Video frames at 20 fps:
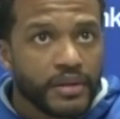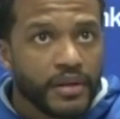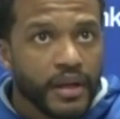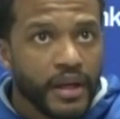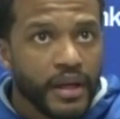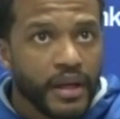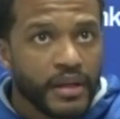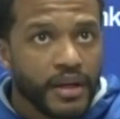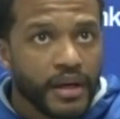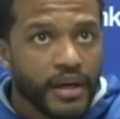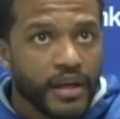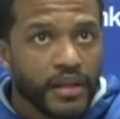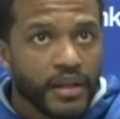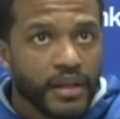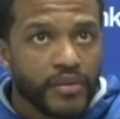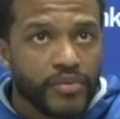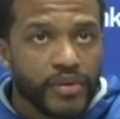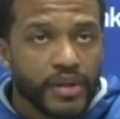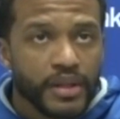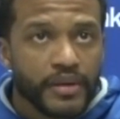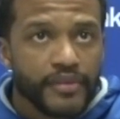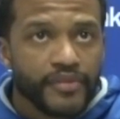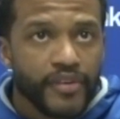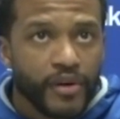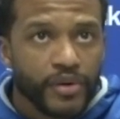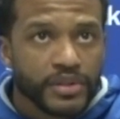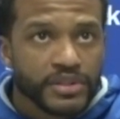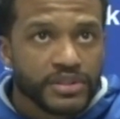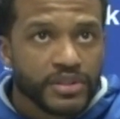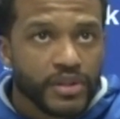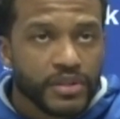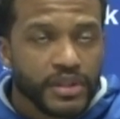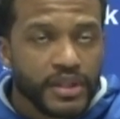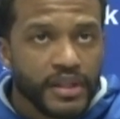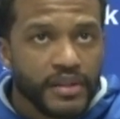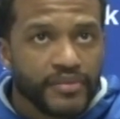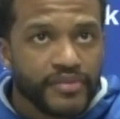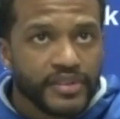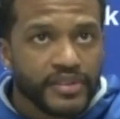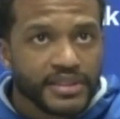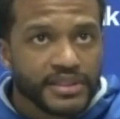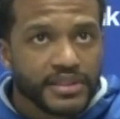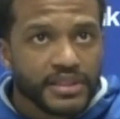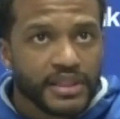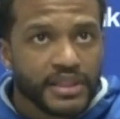And they really focus on defense.